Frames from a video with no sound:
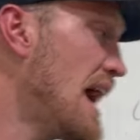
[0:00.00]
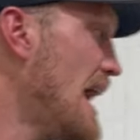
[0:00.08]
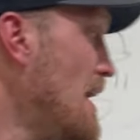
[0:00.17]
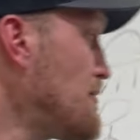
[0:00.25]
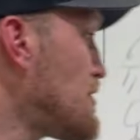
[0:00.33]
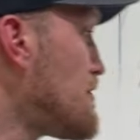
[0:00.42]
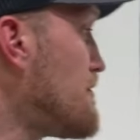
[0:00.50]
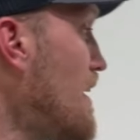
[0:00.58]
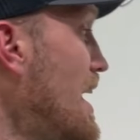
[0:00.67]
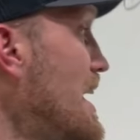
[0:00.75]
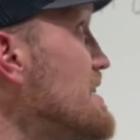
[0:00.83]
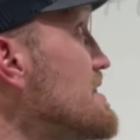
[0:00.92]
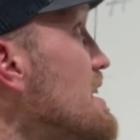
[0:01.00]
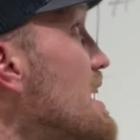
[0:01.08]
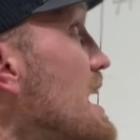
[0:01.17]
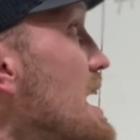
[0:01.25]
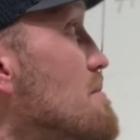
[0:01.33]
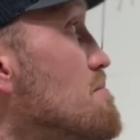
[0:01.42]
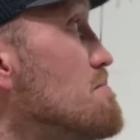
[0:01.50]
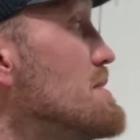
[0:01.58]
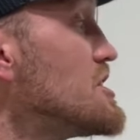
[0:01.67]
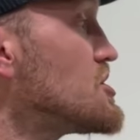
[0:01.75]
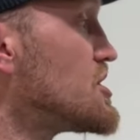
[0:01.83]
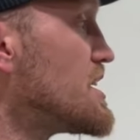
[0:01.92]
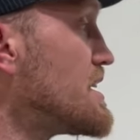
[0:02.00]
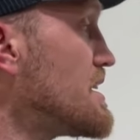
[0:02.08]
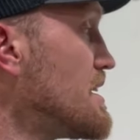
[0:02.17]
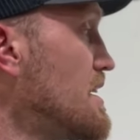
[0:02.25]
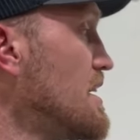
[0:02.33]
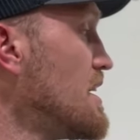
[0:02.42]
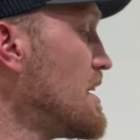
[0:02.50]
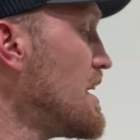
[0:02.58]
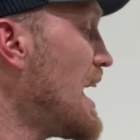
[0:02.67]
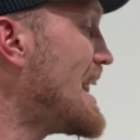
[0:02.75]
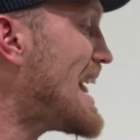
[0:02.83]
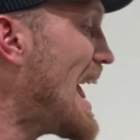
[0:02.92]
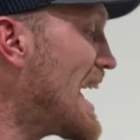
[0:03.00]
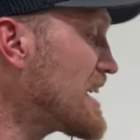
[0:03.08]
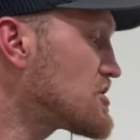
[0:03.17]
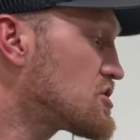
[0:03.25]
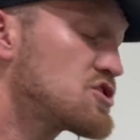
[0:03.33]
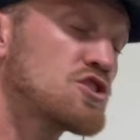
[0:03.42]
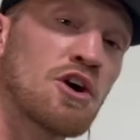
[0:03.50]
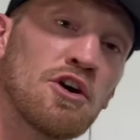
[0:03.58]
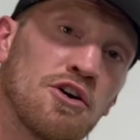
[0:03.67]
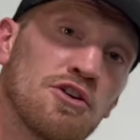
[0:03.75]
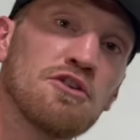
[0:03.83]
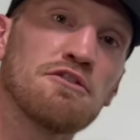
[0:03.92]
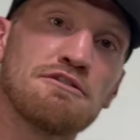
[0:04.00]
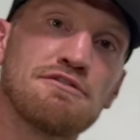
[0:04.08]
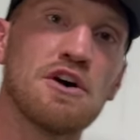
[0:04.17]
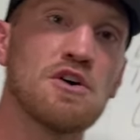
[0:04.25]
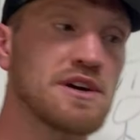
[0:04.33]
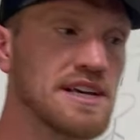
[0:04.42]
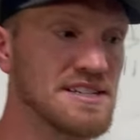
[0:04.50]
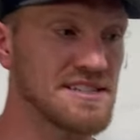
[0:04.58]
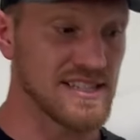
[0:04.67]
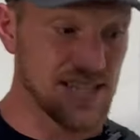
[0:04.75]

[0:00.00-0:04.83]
I have to find a mission, an external focus to